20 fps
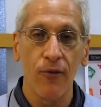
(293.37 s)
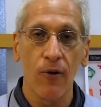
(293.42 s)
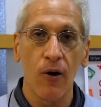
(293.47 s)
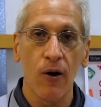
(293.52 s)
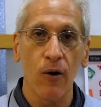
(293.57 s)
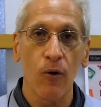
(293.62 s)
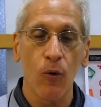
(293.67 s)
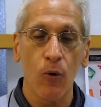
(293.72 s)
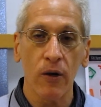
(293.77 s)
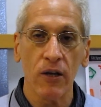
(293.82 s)

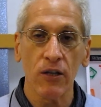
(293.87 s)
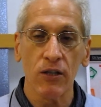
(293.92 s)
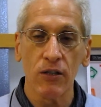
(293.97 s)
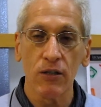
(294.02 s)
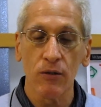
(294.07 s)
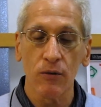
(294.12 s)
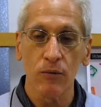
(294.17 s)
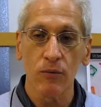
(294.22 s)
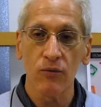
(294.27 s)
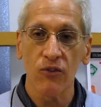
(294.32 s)
are going
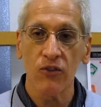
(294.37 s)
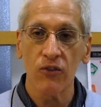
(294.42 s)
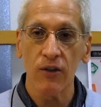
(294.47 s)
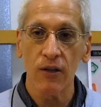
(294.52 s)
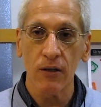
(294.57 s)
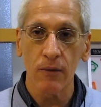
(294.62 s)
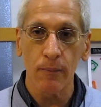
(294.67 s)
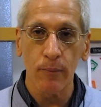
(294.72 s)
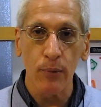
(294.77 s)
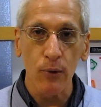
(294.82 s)
to
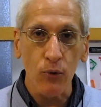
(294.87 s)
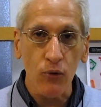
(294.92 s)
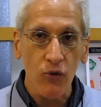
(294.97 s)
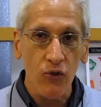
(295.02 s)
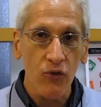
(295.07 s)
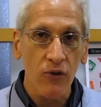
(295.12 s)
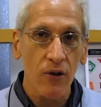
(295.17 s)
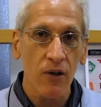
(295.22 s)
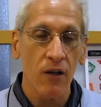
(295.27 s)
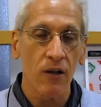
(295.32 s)
see a
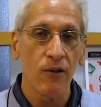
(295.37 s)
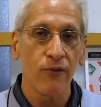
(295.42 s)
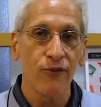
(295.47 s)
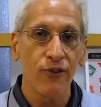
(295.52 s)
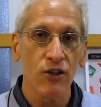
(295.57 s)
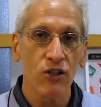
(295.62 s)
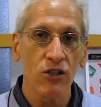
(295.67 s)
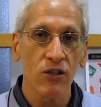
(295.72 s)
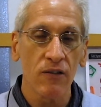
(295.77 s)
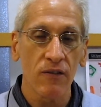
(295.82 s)
boost in
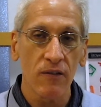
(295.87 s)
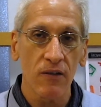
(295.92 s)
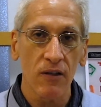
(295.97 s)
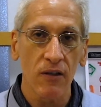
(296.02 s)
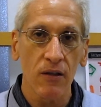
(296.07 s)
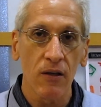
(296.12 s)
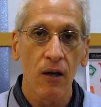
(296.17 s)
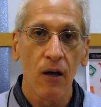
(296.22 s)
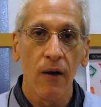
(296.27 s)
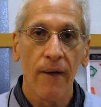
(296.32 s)
efficiency